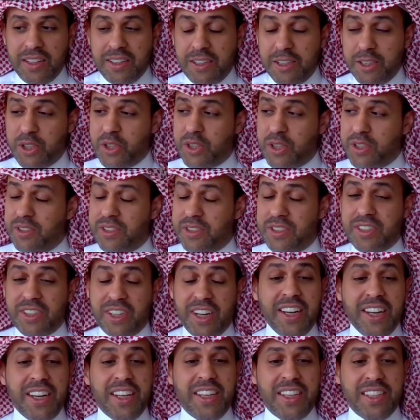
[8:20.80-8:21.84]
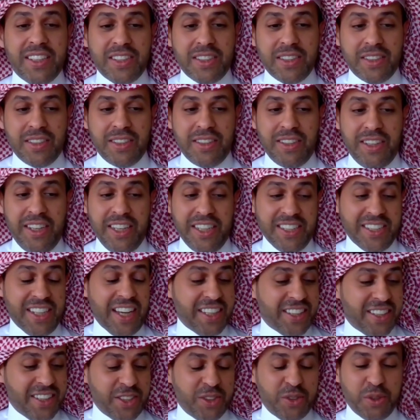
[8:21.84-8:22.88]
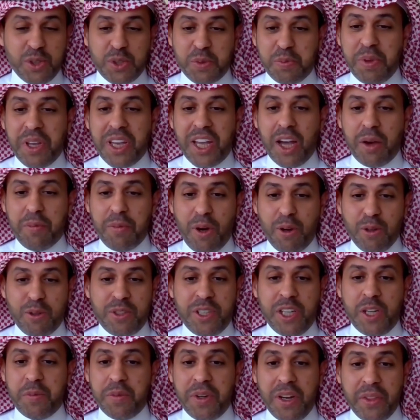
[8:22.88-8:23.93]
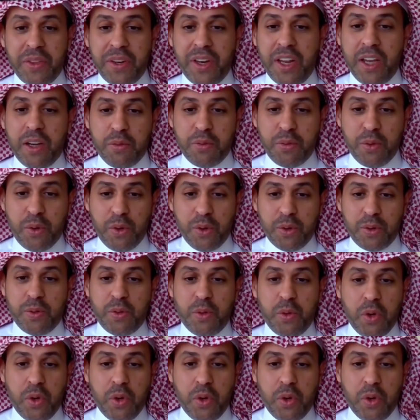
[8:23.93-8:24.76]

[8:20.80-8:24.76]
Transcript: It's really exciting to speak about Terminal 3 and 4.